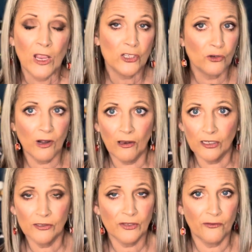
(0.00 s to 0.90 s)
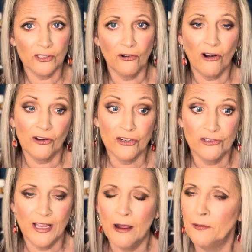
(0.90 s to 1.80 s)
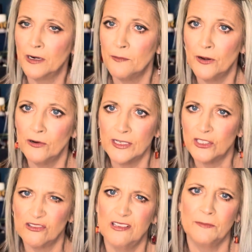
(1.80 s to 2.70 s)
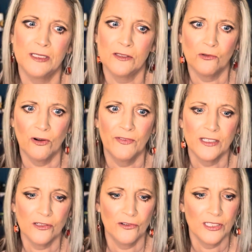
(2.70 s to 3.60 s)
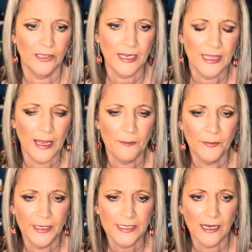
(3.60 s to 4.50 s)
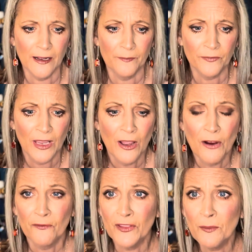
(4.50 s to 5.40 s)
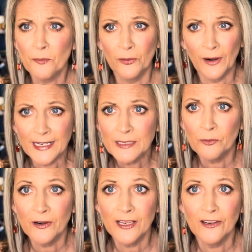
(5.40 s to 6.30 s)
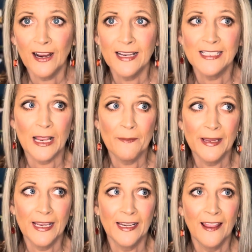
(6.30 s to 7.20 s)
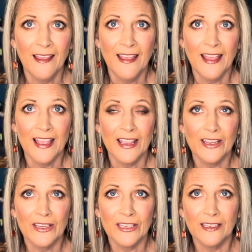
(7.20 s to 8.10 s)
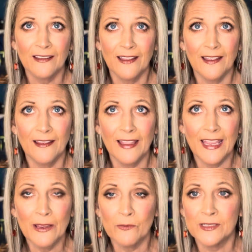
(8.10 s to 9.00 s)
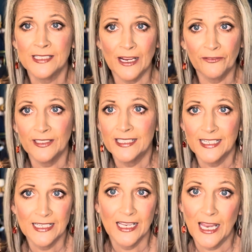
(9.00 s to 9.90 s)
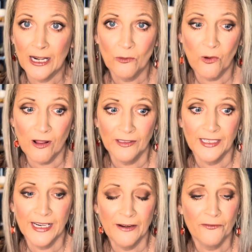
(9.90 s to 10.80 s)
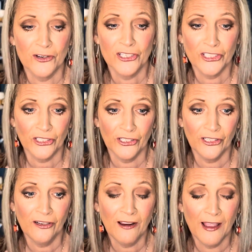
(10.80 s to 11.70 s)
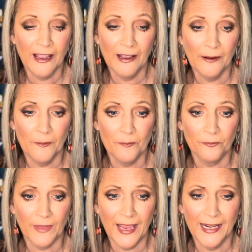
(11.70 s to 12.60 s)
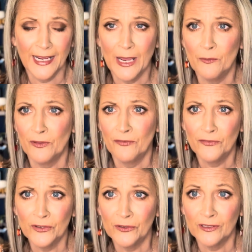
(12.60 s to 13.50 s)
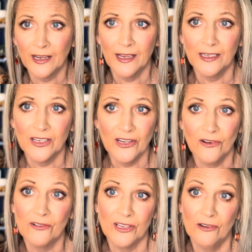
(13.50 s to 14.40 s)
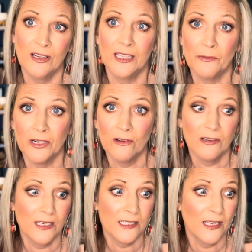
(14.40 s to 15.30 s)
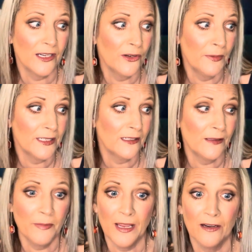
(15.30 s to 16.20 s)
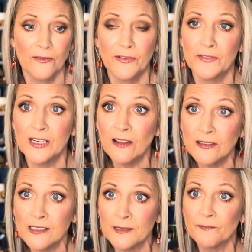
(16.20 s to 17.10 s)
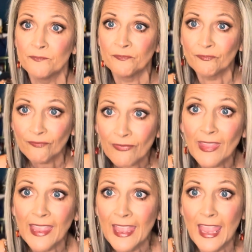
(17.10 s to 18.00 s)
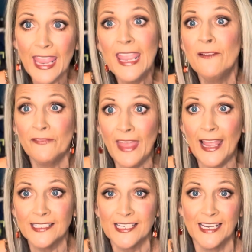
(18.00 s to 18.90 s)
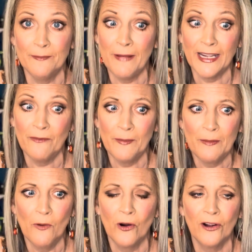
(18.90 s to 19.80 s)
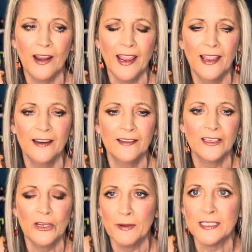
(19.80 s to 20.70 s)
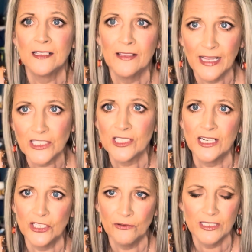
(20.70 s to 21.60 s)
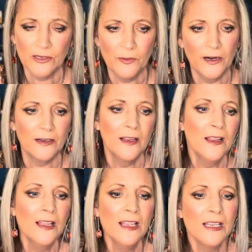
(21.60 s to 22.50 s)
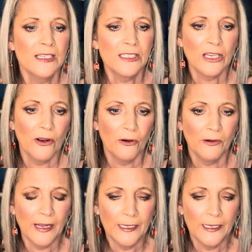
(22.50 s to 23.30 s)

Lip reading: to an all-inclusive resort, I'll usually hop on a boat and do some sort of excursion like that. But for the price point, you guys, I mean, it was definitely Disneyland quality for sure. And it came with food, and you know, you don't get that when you go to Disneyland. You basically pay $150. If that, it might even be more. And you basically, that just gets you into the park. So